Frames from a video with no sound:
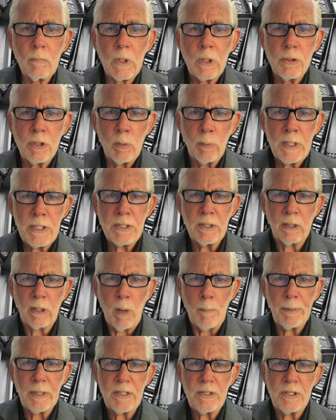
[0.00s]
So what is a
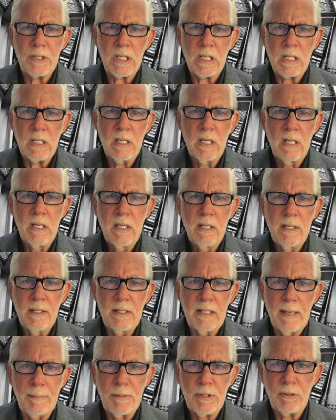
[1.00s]
competency
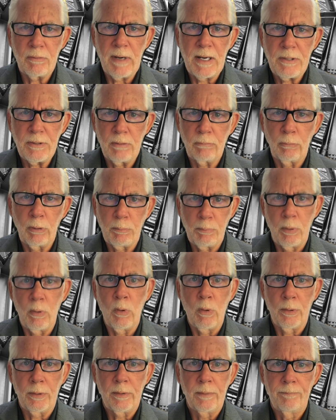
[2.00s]
demonstration
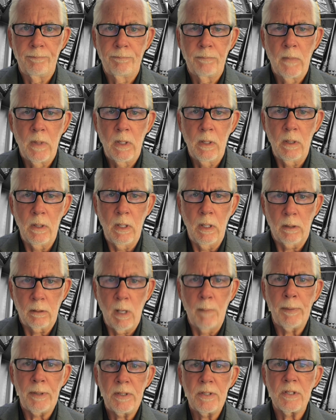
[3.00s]
report? A
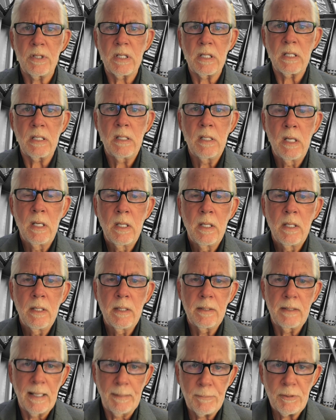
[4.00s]
competency
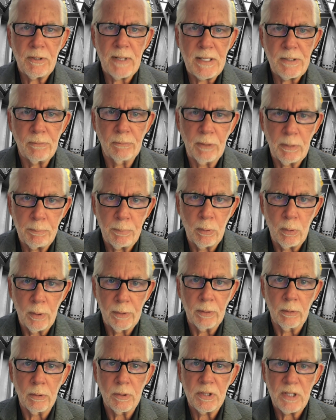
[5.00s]
demonstration
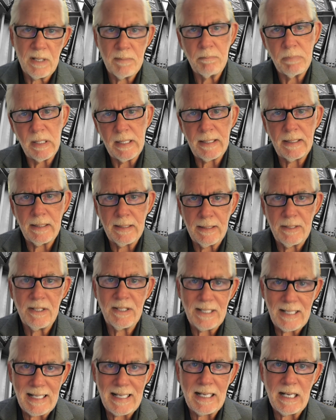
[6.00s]
report, or simply the
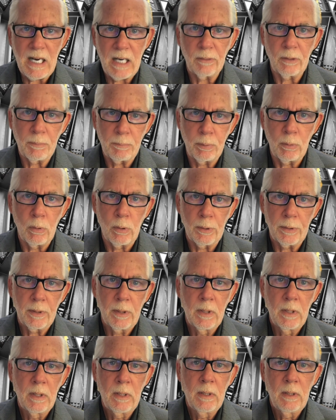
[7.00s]
CDR report,
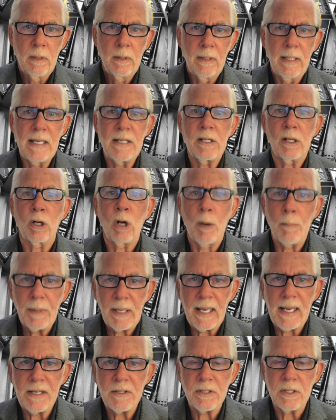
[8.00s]
is a
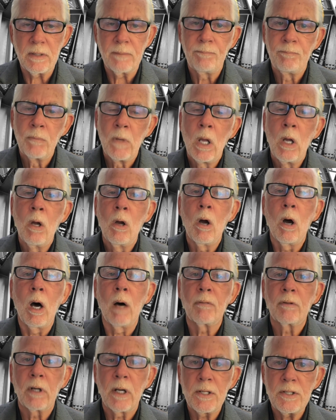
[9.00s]
combination
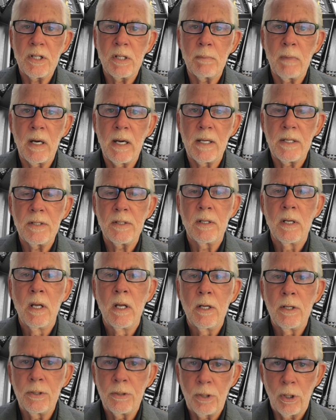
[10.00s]
of customized
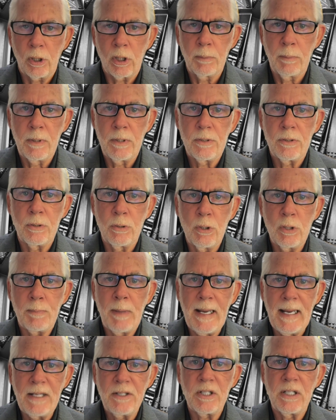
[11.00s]
documents used
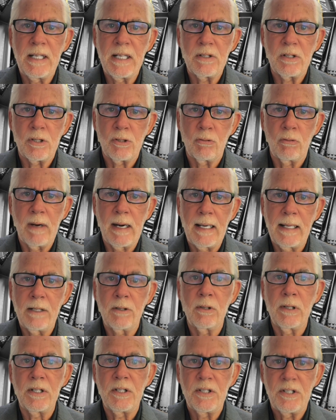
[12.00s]
by Engineers Australia
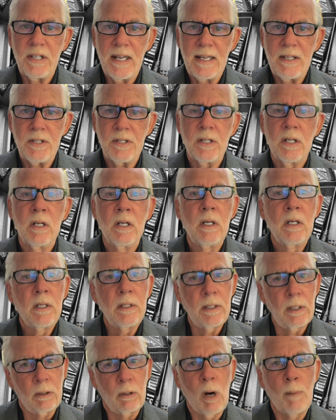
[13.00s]
to assess
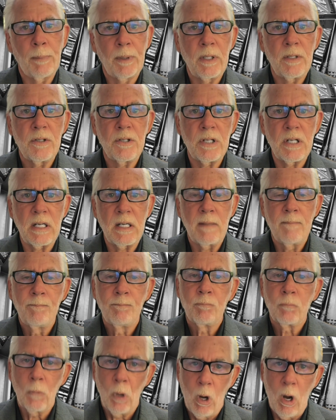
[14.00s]
the competency
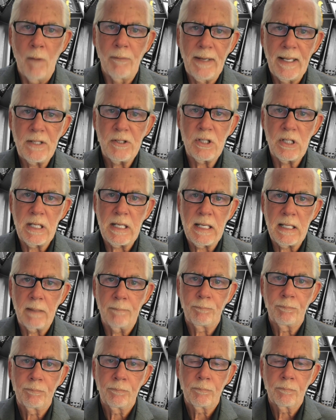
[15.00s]
of an engineer